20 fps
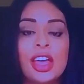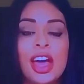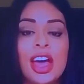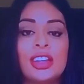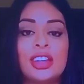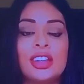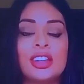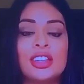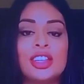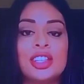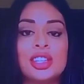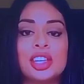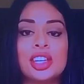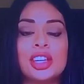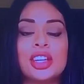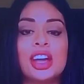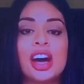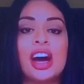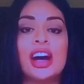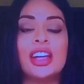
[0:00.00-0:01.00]
And
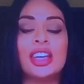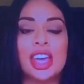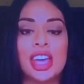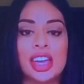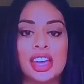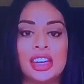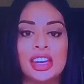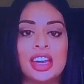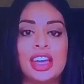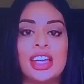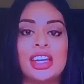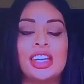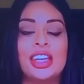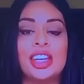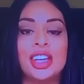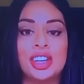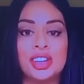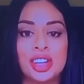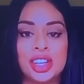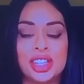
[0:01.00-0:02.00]
this, again,
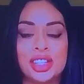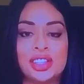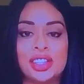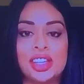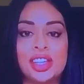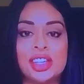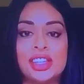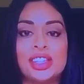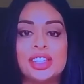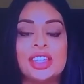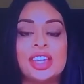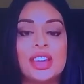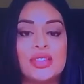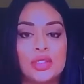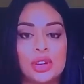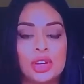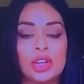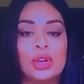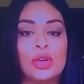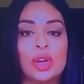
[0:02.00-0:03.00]
adherence
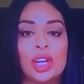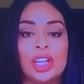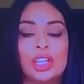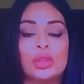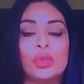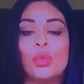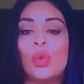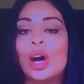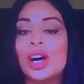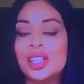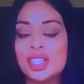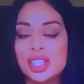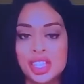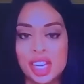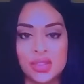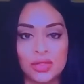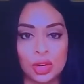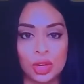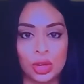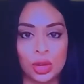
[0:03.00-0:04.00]
was
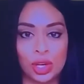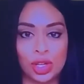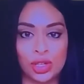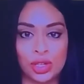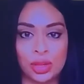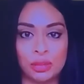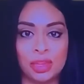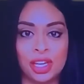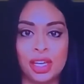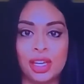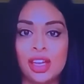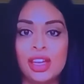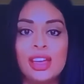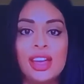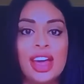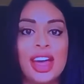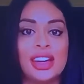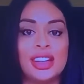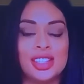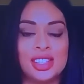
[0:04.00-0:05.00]
never going to be,
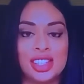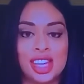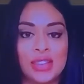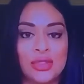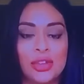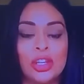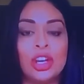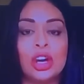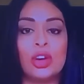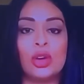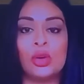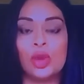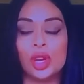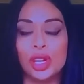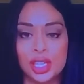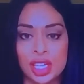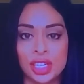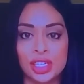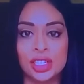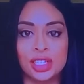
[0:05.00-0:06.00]
and is definitely not going
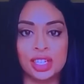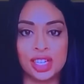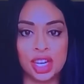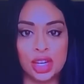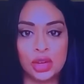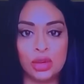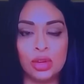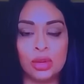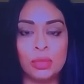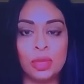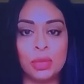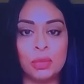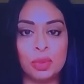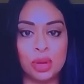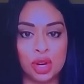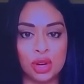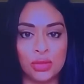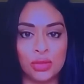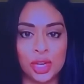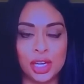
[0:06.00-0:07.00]
to continue to be
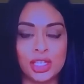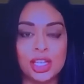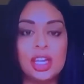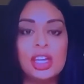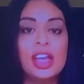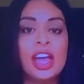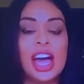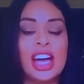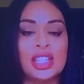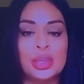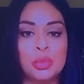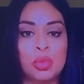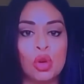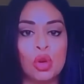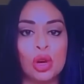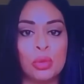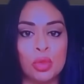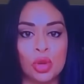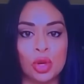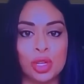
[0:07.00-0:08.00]
perfect as more
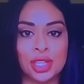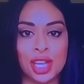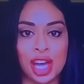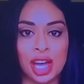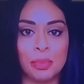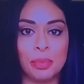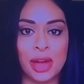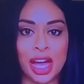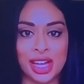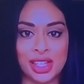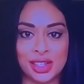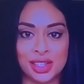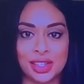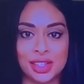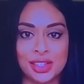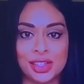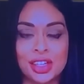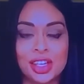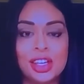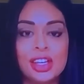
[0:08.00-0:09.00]
and more time
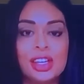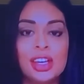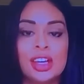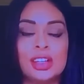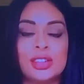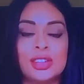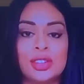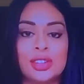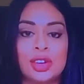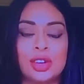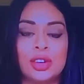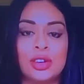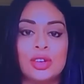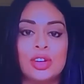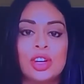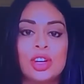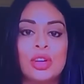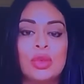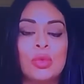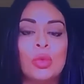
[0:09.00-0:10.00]
passes. And so
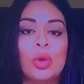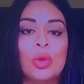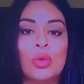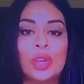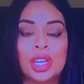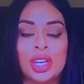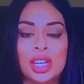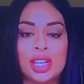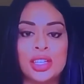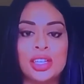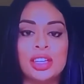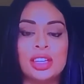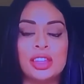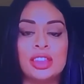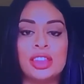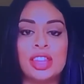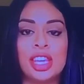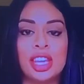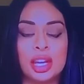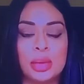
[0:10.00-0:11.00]
what we need to
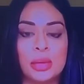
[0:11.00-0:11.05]
think